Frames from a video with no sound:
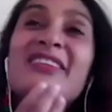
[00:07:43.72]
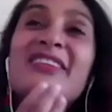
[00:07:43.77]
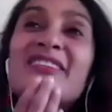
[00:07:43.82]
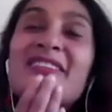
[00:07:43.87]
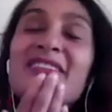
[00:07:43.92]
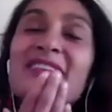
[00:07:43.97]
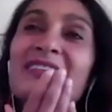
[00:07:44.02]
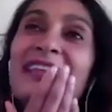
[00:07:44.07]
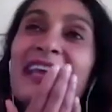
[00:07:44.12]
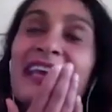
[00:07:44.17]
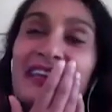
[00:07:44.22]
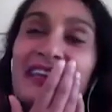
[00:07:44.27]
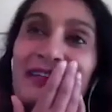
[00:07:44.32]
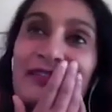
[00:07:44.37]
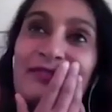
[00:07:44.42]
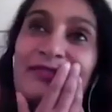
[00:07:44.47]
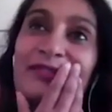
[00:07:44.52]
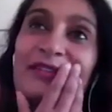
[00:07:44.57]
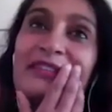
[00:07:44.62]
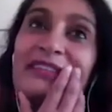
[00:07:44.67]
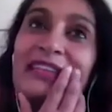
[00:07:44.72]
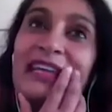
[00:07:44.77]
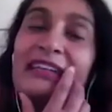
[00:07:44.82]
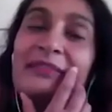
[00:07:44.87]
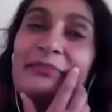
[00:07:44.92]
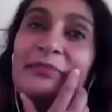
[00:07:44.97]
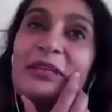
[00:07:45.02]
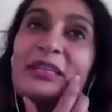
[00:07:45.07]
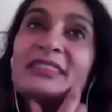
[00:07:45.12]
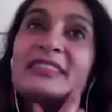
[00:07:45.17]
So thank you for
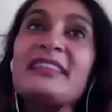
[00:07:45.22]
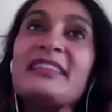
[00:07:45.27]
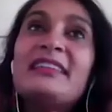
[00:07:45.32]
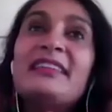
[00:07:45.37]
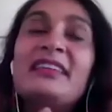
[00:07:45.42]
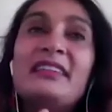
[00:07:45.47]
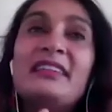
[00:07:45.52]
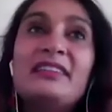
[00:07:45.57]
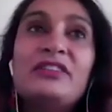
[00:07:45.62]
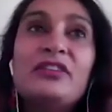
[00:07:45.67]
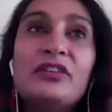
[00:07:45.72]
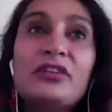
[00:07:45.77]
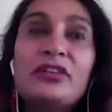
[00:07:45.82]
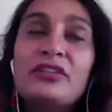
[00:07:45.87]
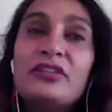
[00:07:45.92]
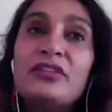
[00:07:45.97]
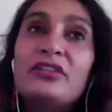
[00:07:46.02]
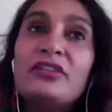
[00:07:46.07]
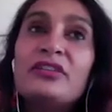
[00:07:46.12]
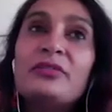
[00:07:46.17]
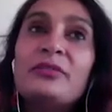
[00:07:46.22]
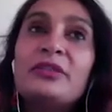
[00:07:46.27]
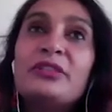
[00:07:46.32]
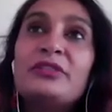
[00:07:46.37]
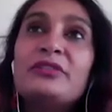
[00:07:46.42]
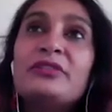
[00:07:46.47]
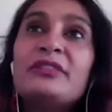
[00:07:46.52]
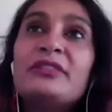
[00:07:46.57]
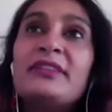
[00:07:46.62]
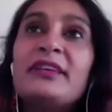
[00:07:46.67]
that, because I think what
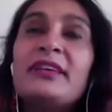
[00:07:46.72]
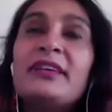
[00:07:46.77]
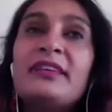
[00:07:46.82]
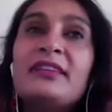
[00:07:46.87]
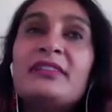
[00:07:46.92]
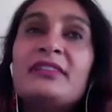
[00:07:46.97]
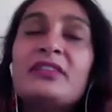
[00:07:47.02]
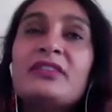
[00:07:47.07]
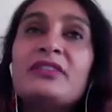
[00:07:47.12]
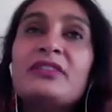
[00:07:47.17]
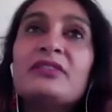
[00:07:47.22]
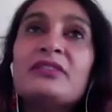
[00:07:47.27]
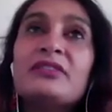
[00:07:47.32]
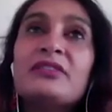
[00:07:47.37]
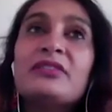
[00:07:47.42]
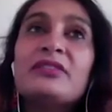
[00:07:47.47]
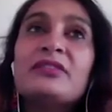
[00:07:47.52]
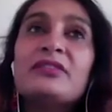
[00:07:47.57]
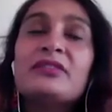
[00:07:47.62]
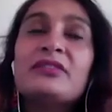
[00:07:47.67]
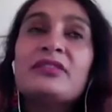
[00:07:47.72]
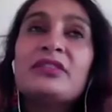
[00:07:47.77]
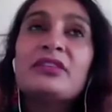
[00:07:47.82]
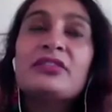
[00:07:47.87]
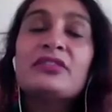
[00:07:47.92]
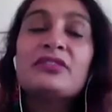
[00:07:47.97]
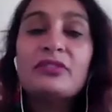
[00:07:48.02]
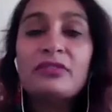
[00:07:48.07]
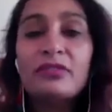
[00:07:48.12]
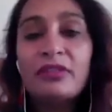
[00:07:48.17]
you're saying is also,
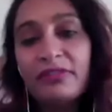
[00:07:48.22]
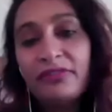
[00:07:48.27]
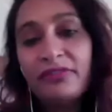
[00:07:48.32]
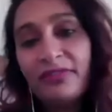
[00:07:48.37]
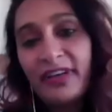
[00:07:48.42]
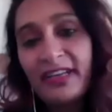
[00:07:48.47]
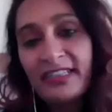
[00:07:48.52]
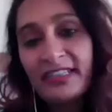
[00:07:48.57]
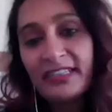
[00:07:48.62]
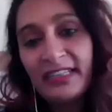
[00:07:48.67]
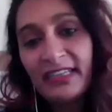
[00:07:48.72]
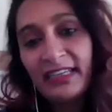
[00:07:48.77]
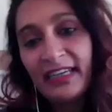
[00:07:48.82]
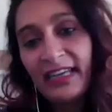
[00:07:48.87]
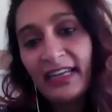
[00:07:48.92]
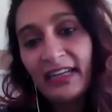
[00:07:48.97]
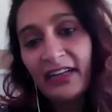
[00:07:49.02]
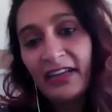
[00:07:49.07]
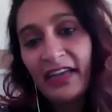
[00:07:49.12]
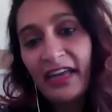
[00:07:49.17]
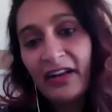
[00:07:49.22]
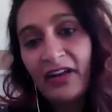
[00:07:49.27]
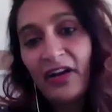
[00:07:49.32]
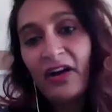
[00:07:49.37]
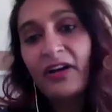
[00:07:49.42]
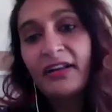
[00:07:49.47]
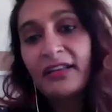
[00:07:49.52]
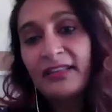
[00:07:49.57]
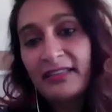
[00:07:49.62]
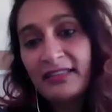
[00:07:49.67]
so refreshing and
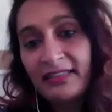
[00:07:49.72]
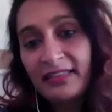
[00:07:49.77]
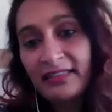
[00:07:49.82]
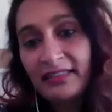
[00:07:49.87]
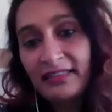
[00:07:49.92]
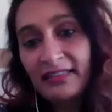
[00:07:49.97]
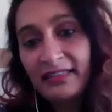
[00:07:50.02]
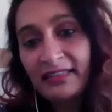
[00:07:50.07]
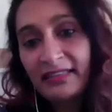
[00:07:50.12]
honest,